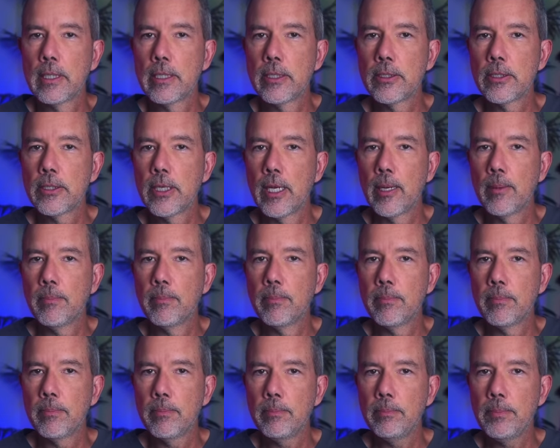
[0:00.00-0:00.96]

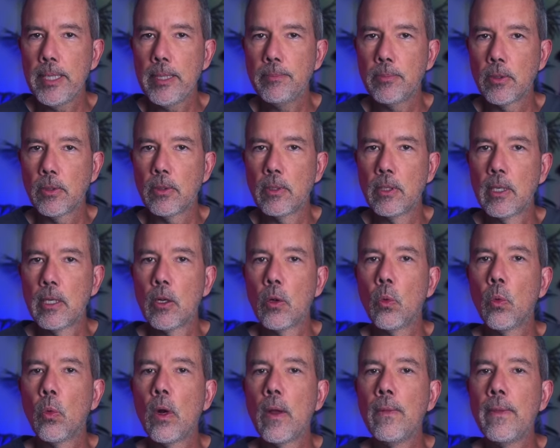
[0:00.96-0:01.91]
some people
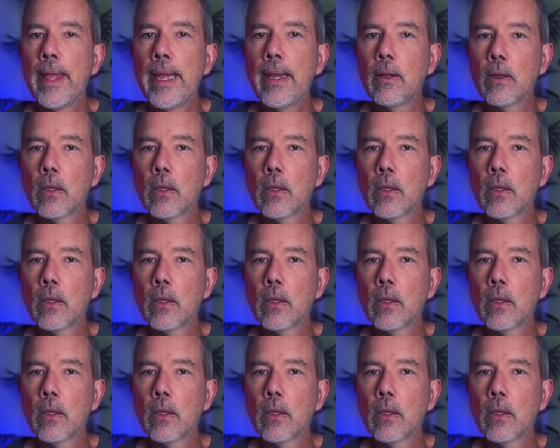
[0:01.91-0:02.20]
when they